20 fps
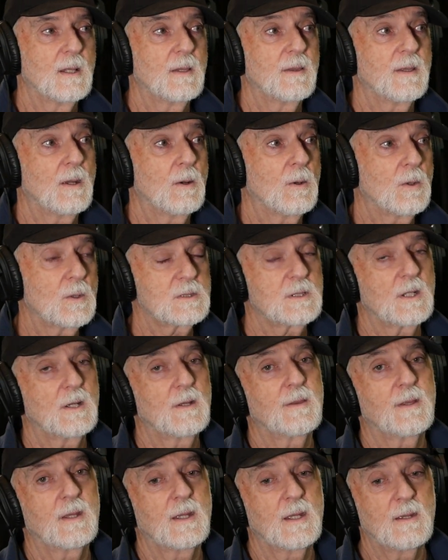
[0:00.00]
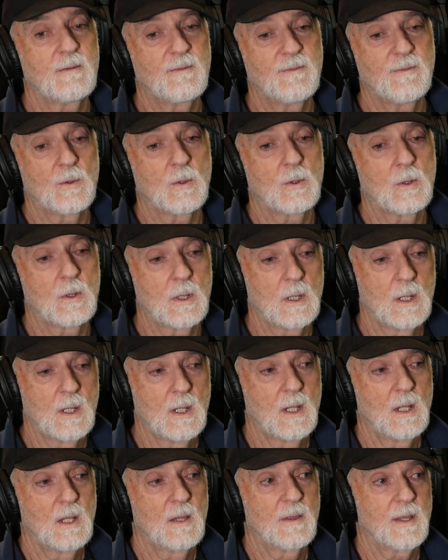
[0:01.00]
They're also there for
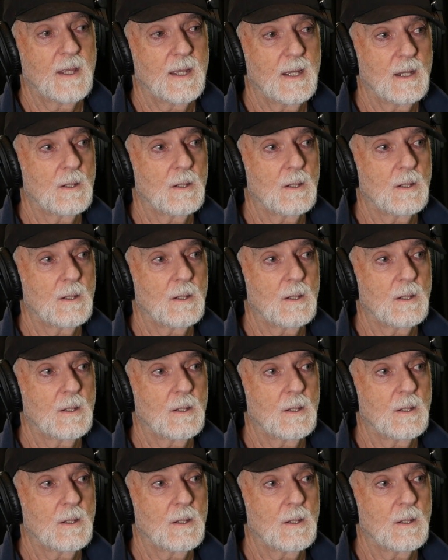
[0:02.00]
the